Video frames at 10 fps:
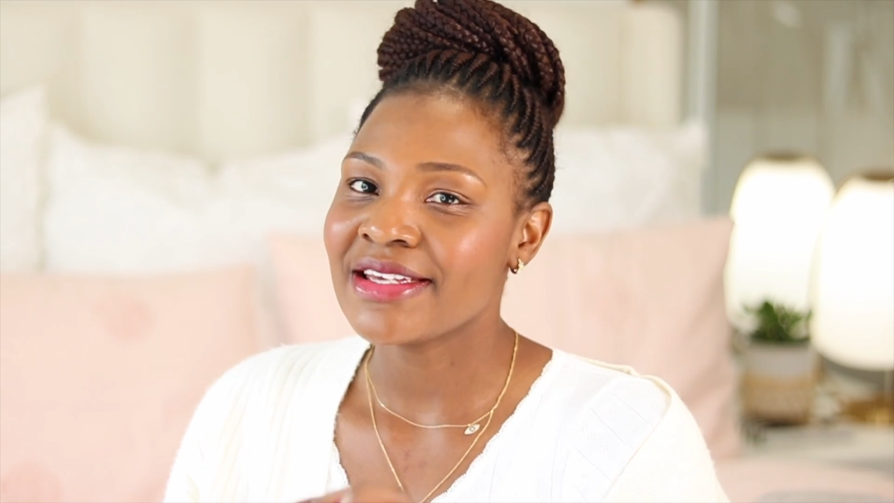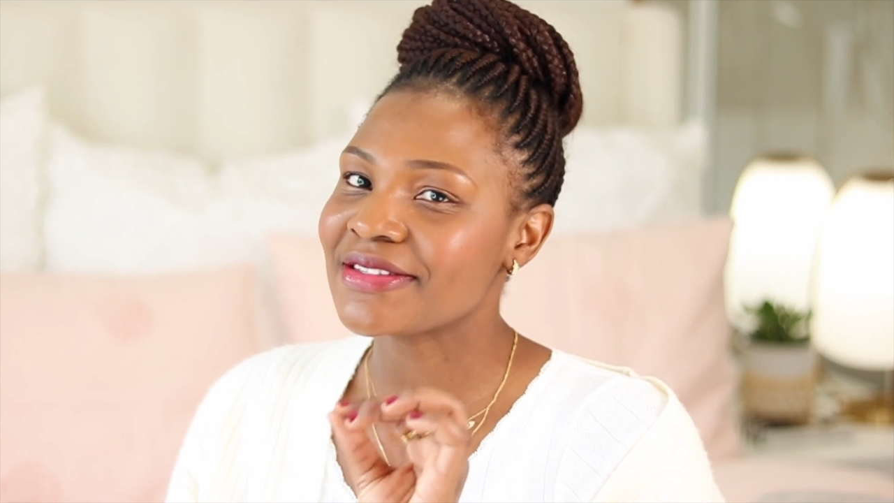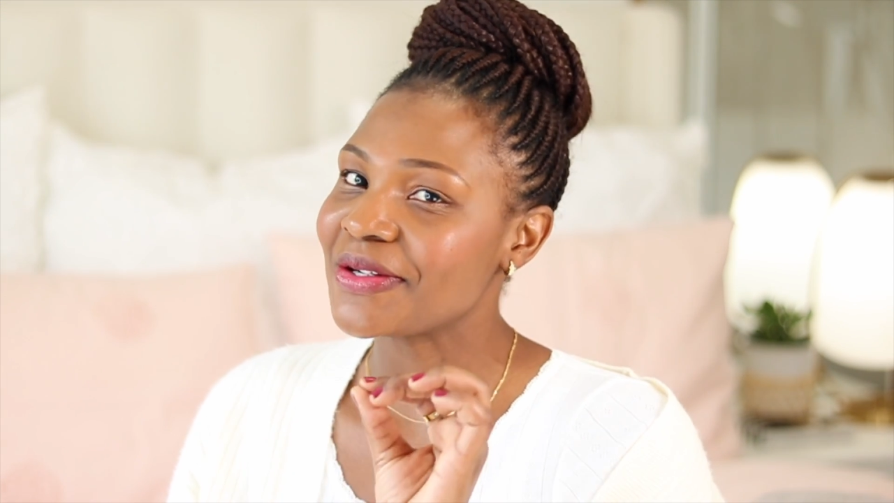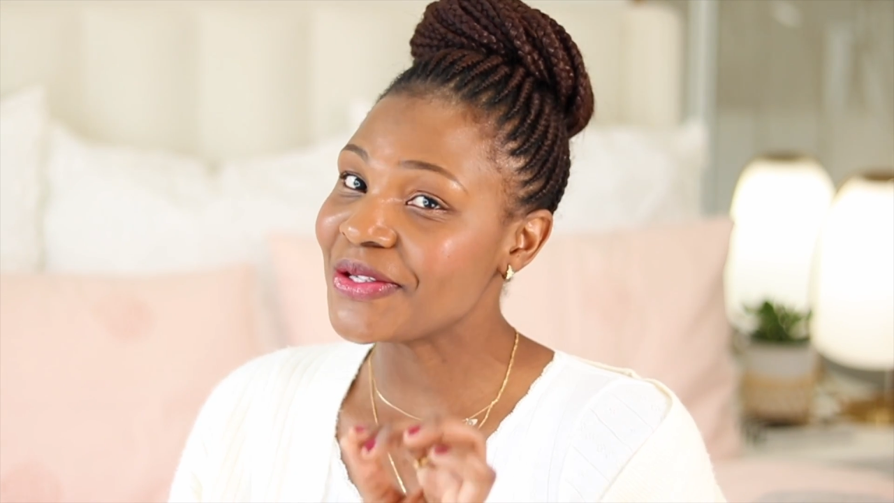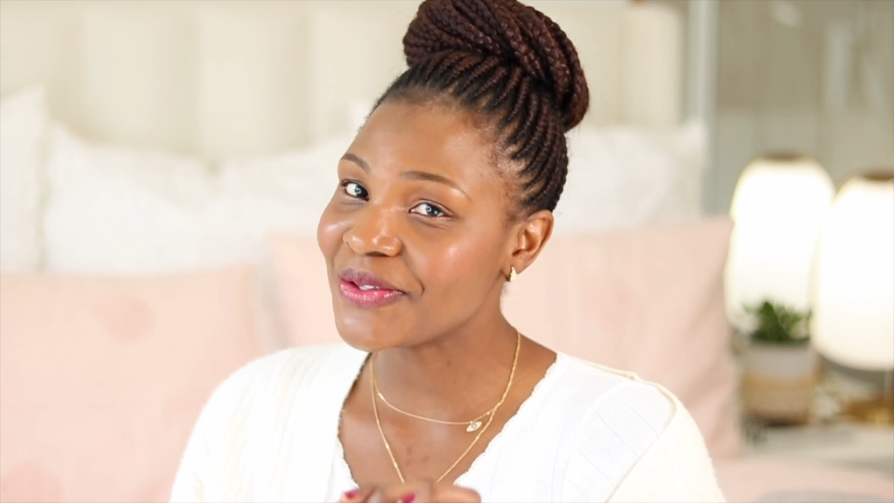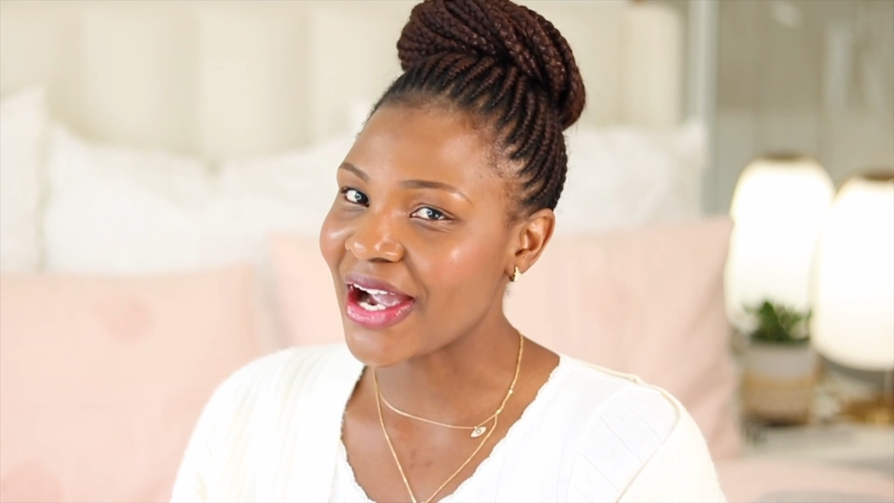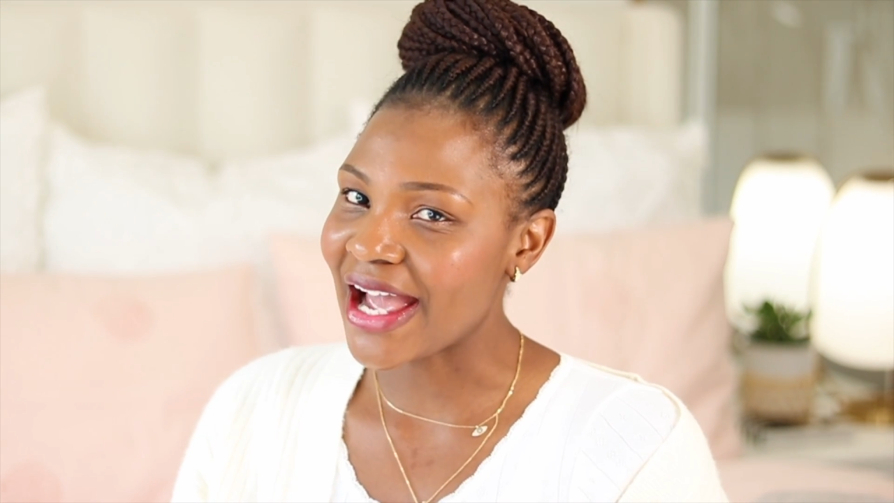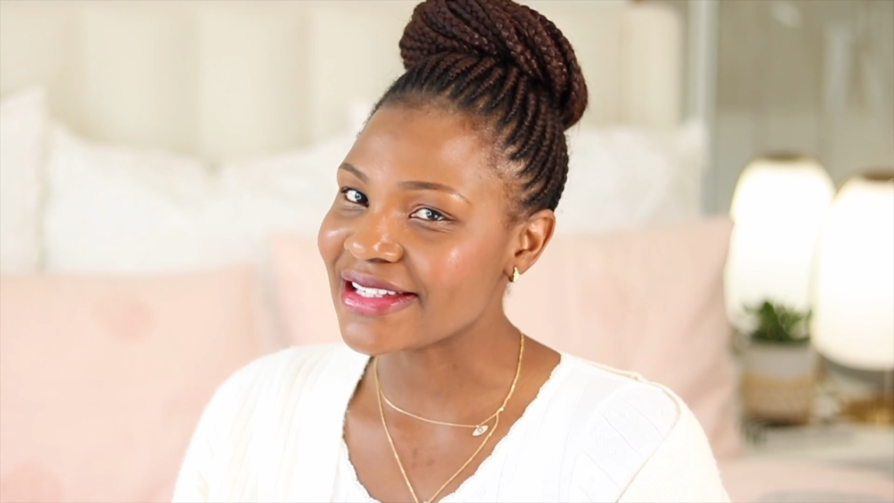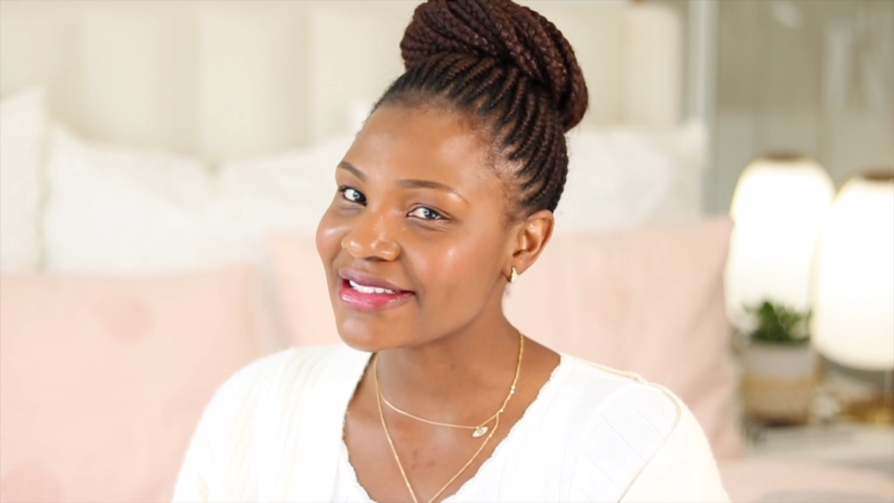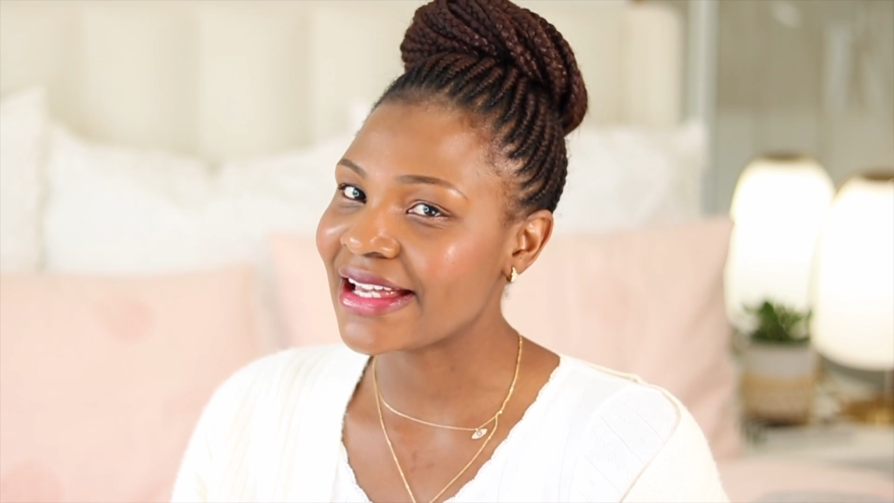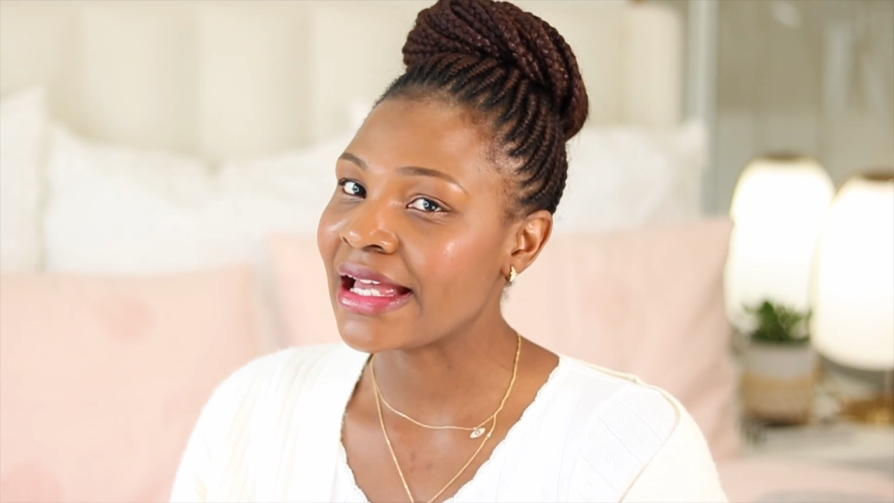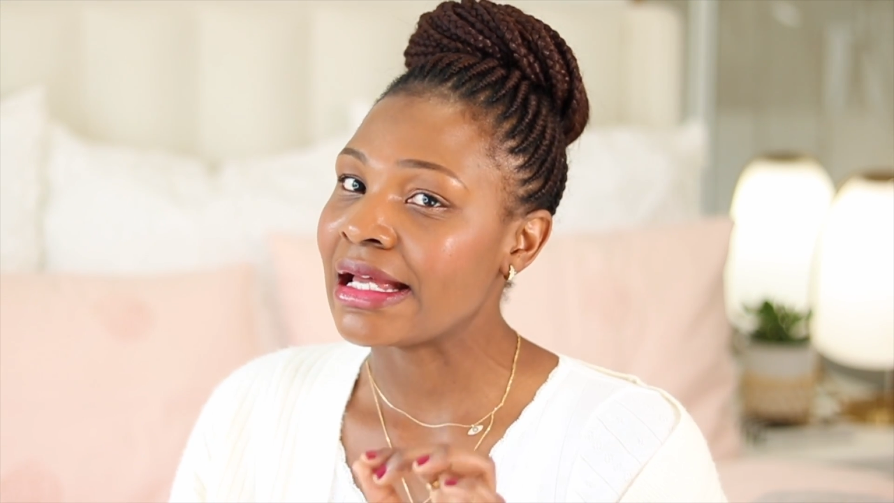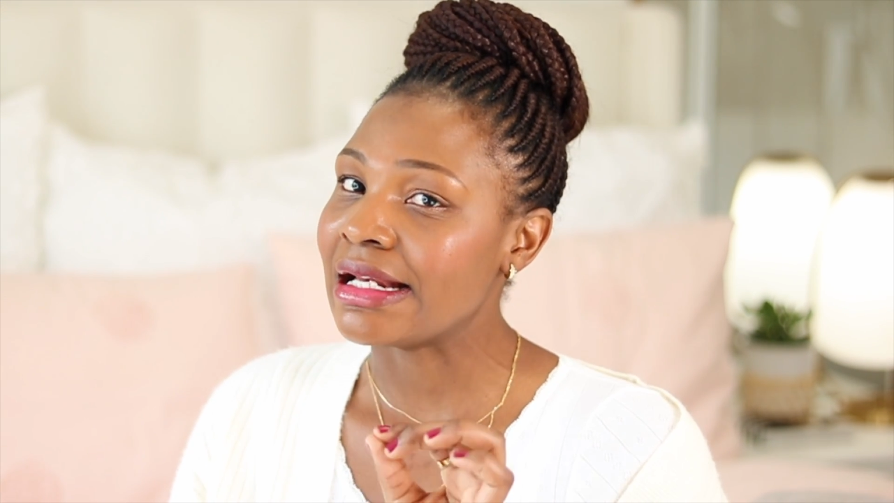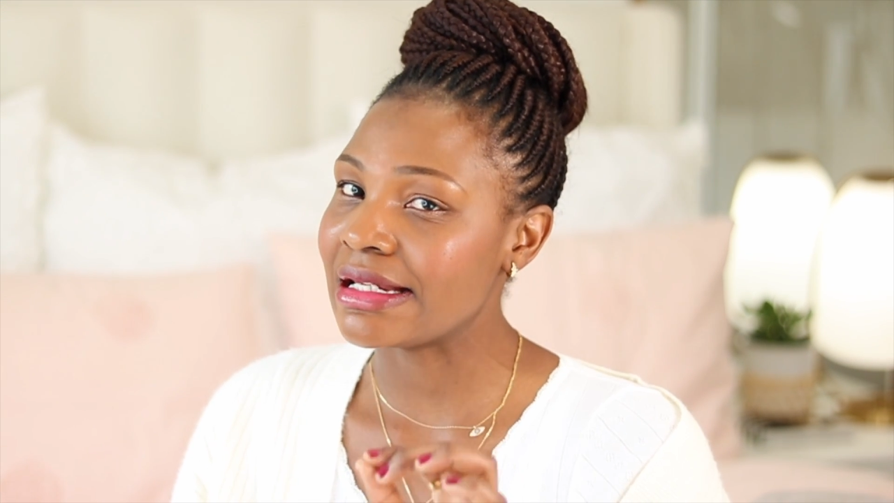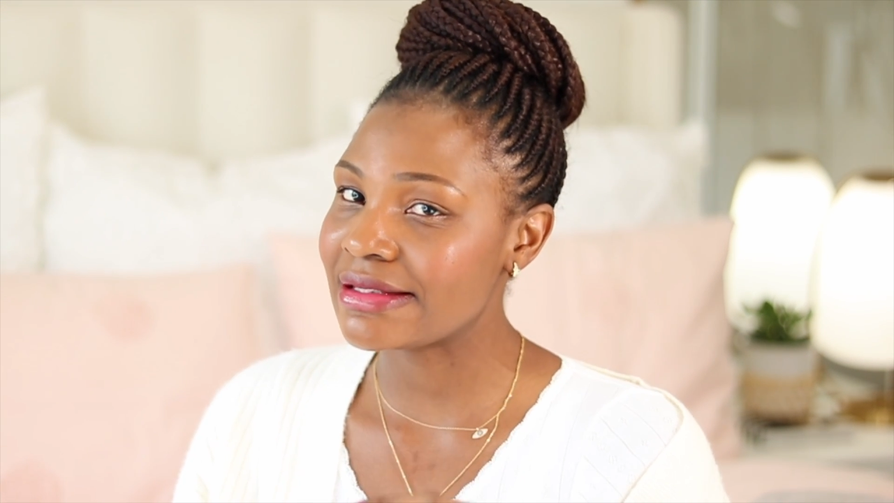So you guys,
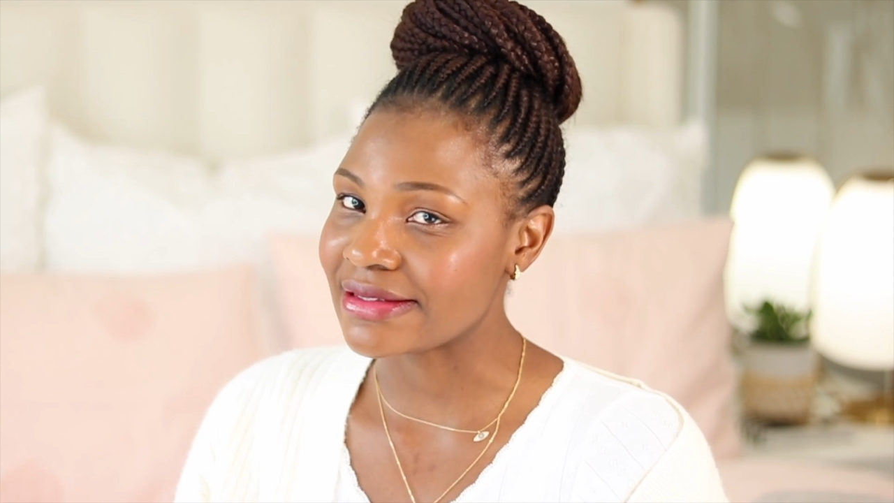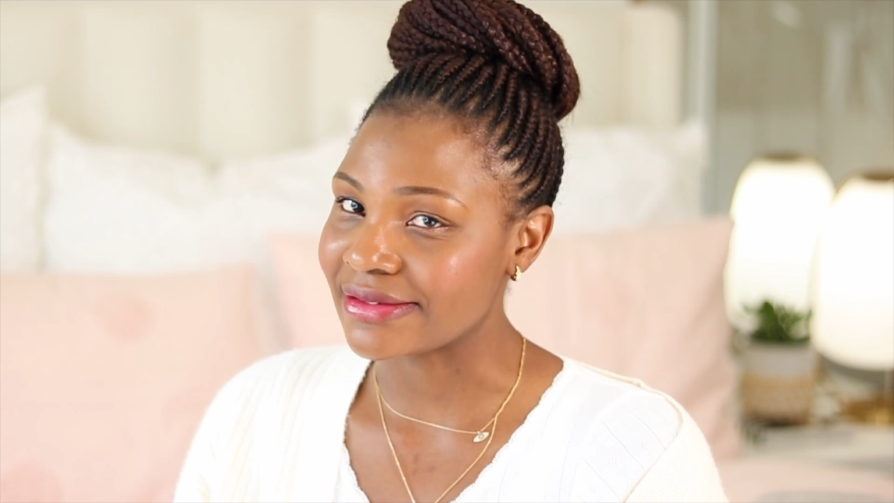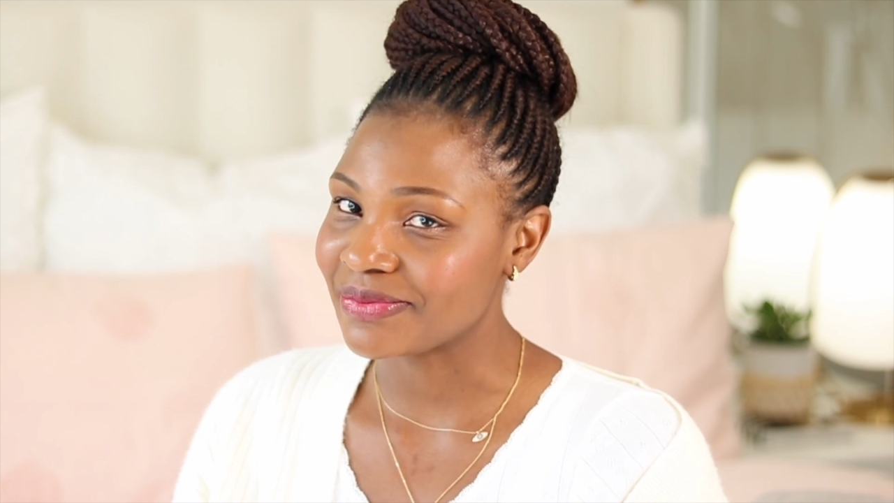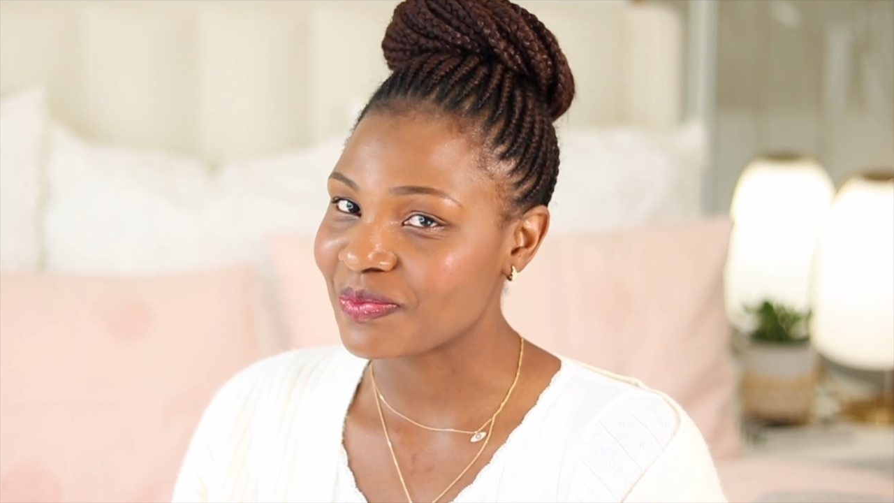listen,